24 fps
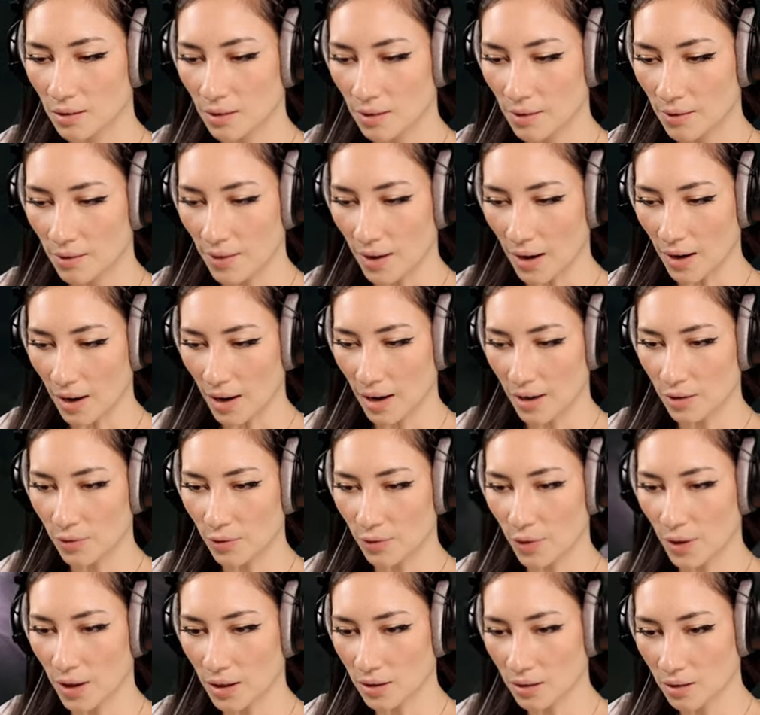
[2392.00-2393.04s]
that kind of
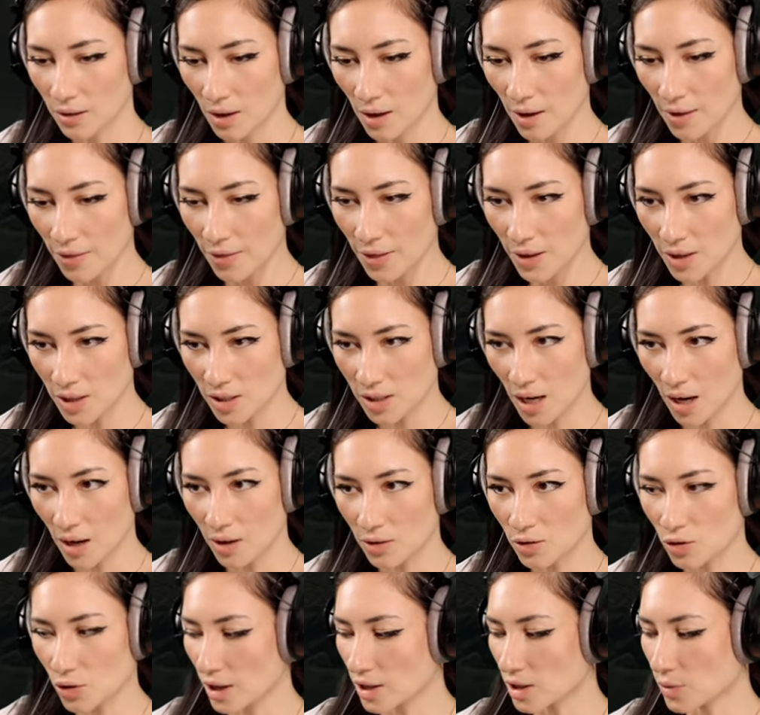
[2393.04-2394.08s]
thing. This tra
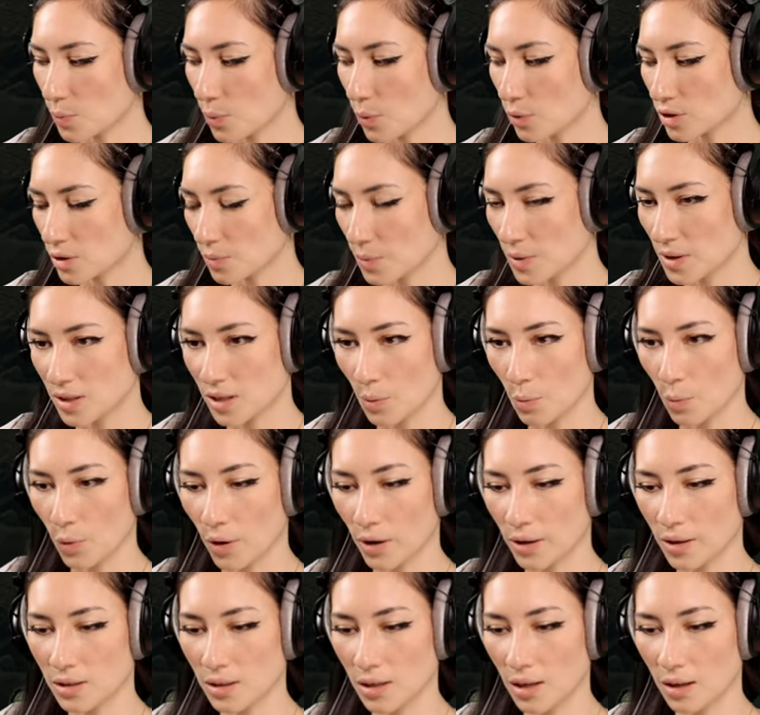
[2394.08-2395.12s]
transports me somewhere,
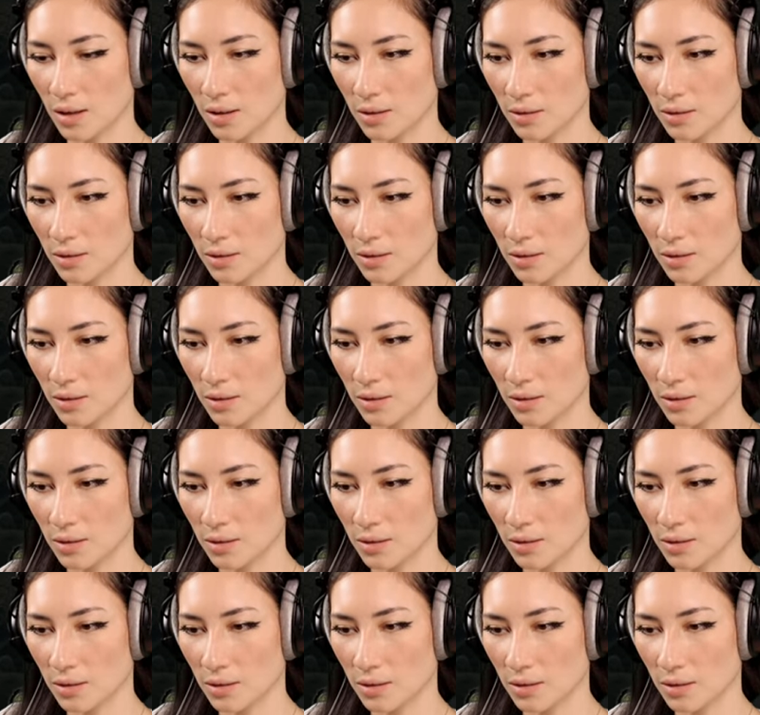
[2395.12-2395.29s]
doesn't it?